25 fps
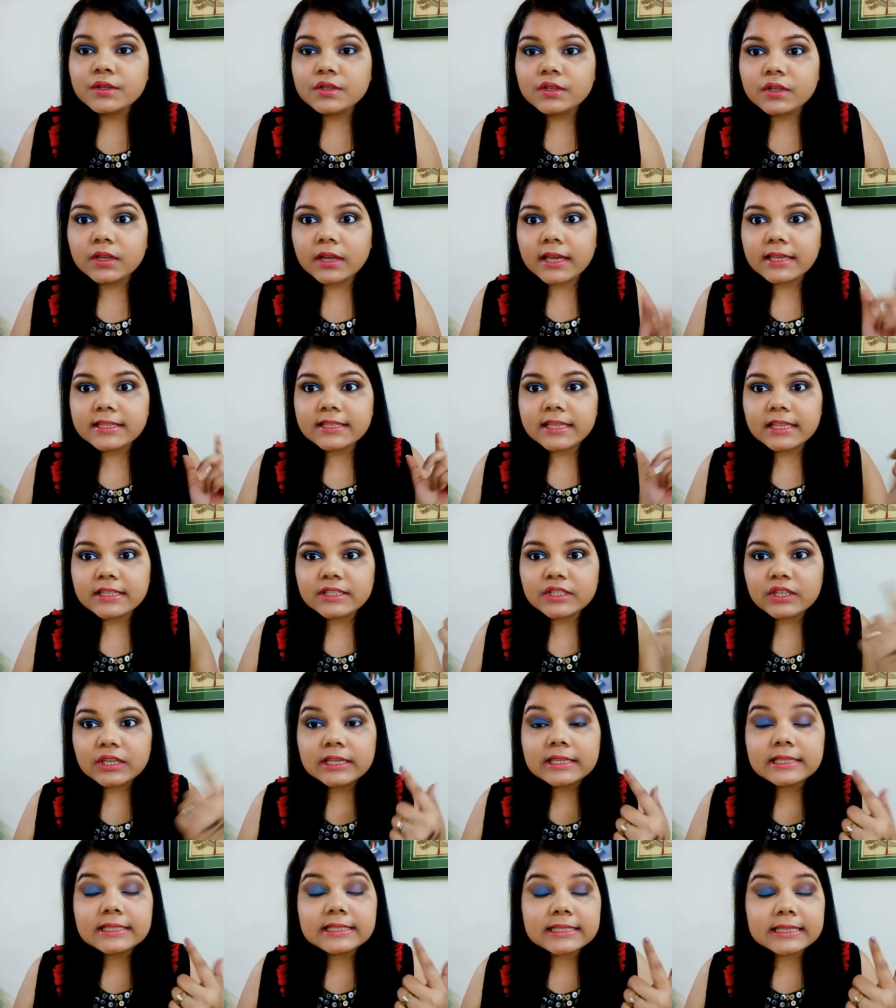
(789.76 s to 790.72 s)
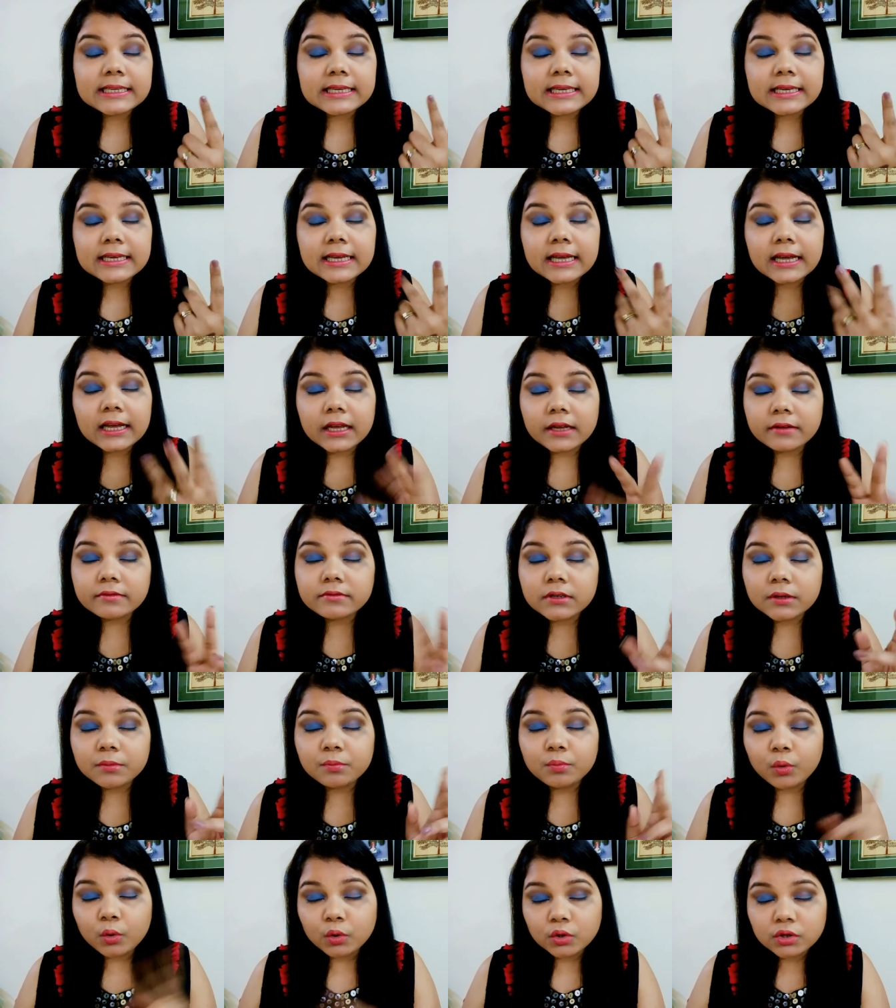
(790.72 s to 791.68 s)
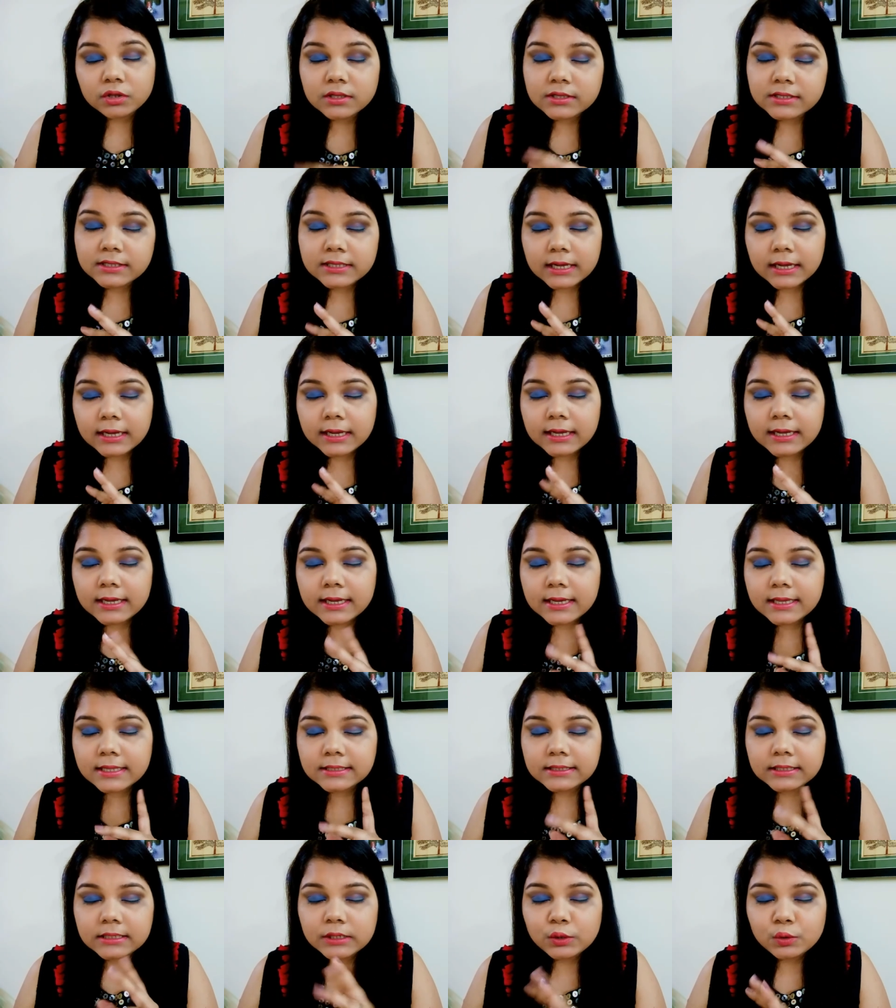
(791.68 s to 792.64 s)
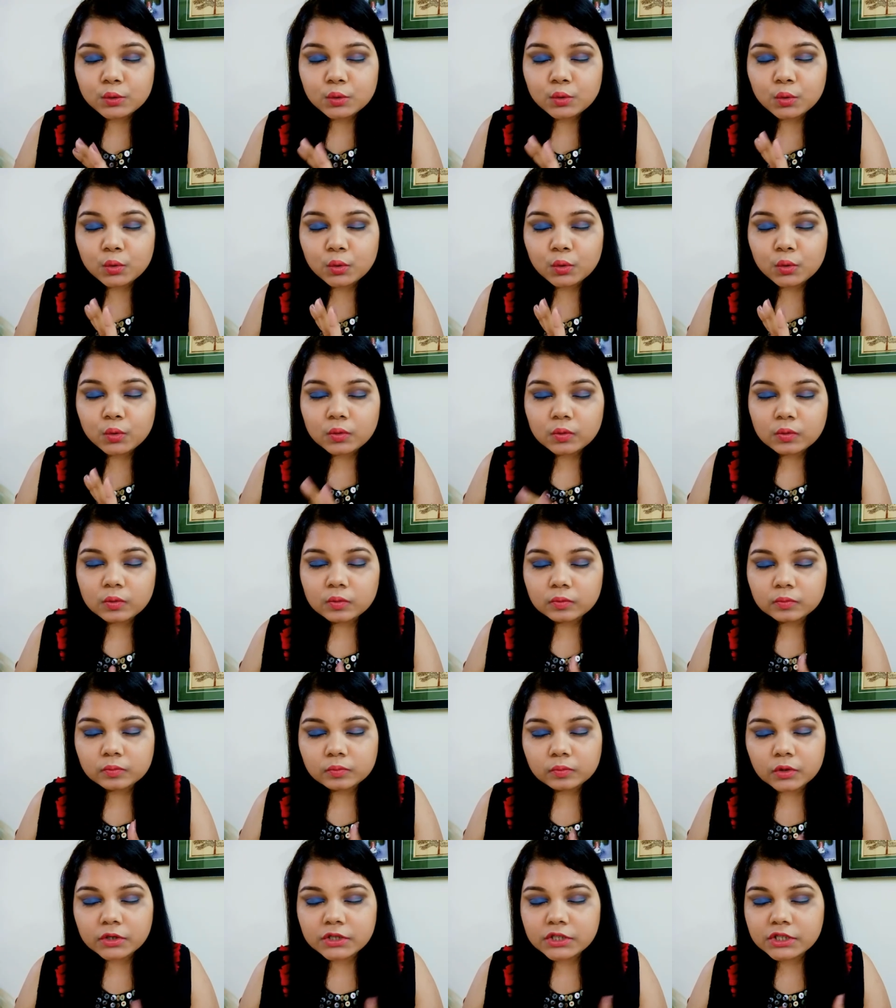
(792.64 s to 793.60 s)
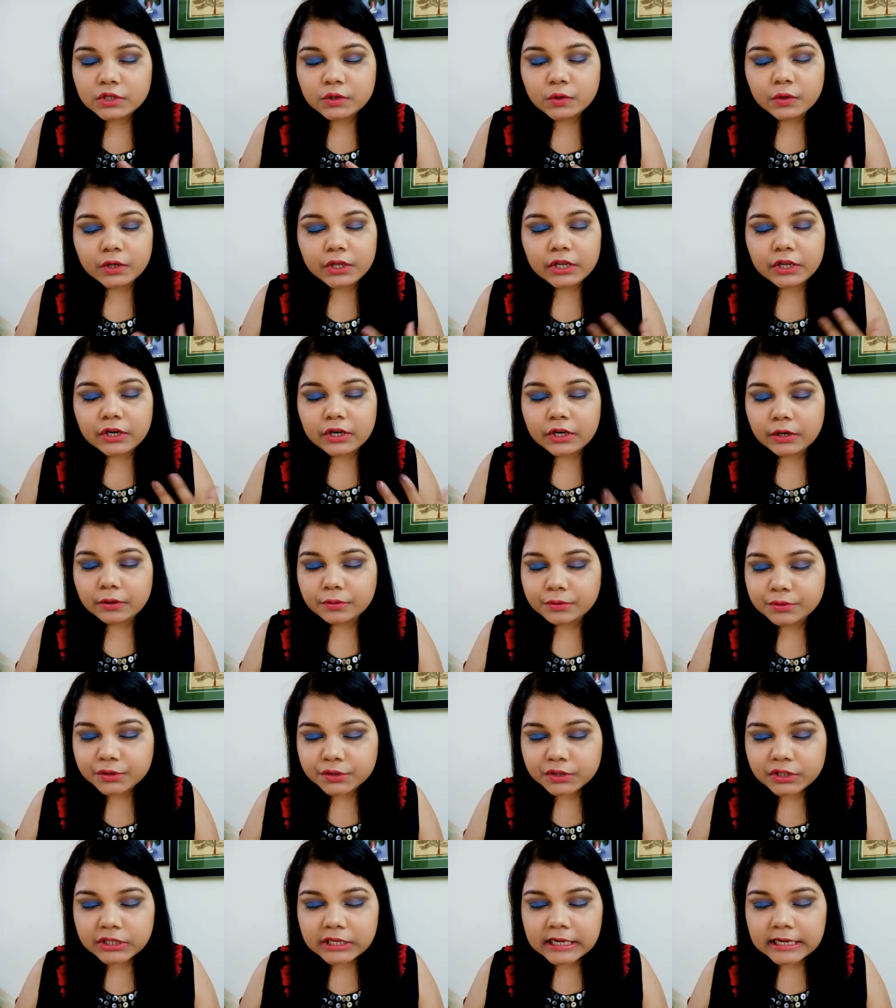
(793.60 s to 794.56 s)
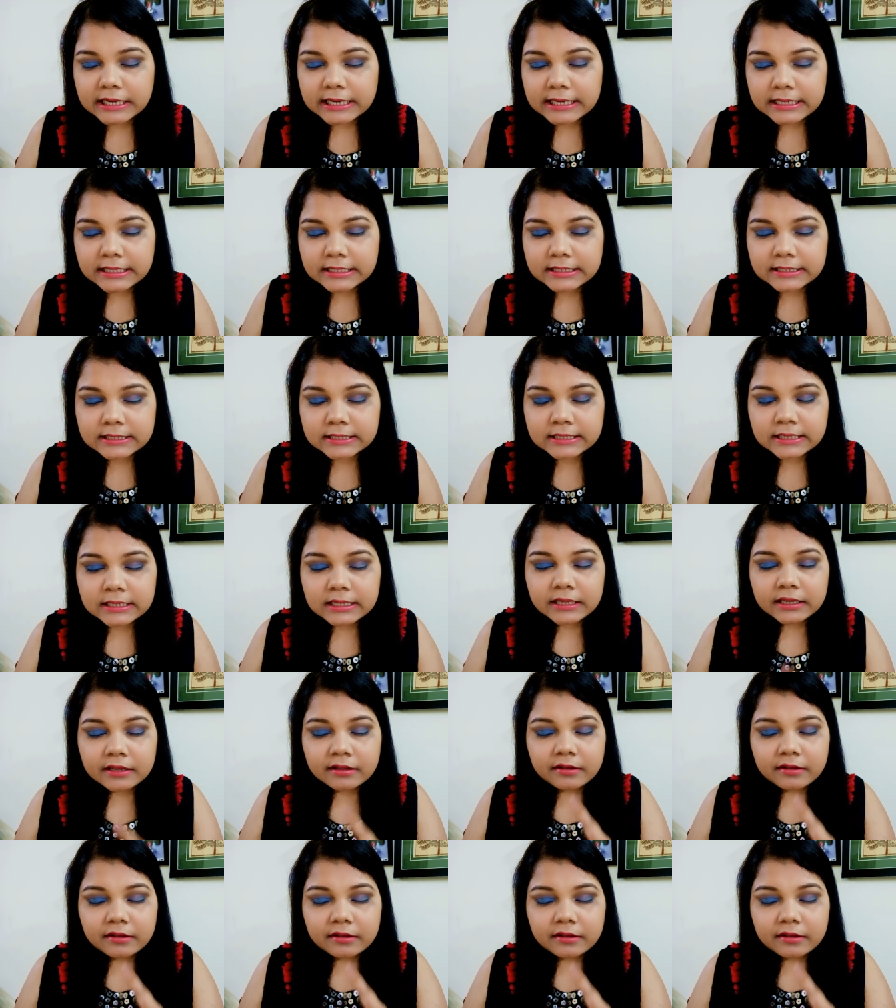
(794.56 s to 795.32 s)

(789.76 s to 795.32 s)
So guys, as you can see, I have done both the sides and you know what is going around on the eyes.